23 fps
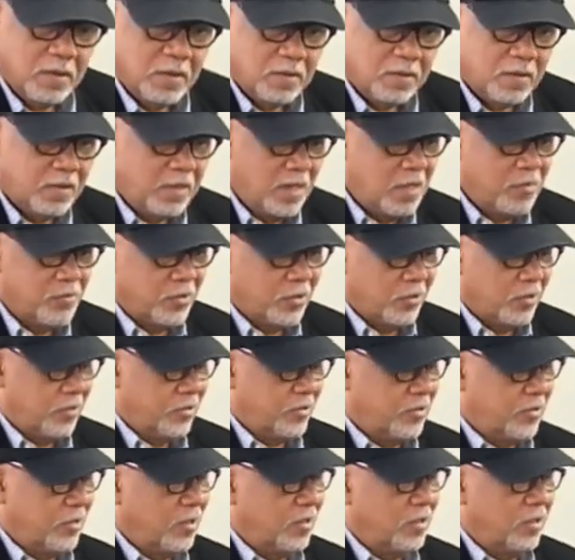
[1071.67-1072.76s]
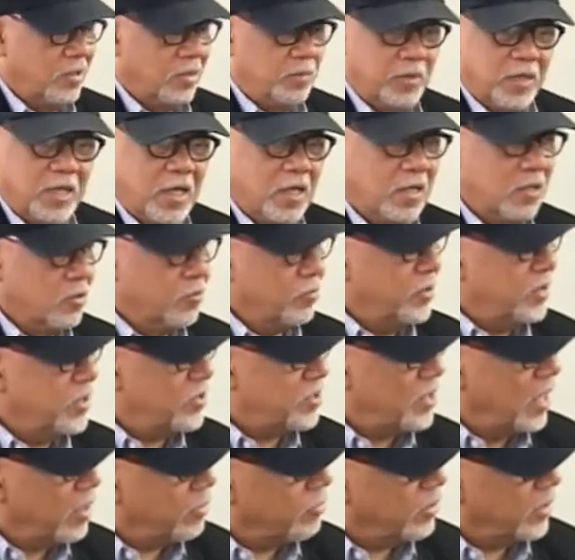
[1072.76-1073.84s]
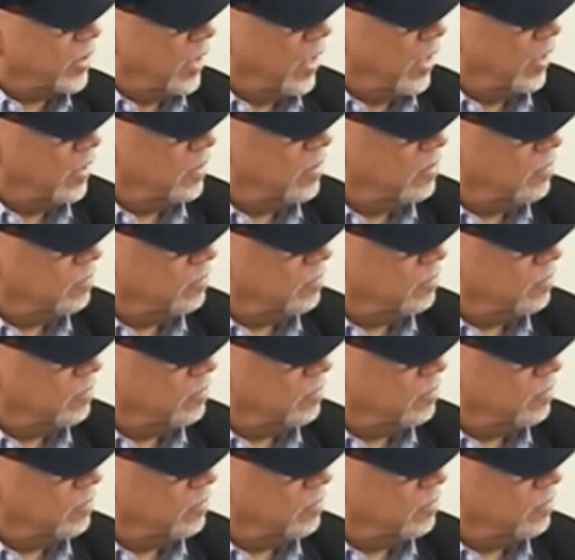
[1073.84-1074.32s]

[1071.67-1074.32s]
The neighborhoods suddenly began to resegregate.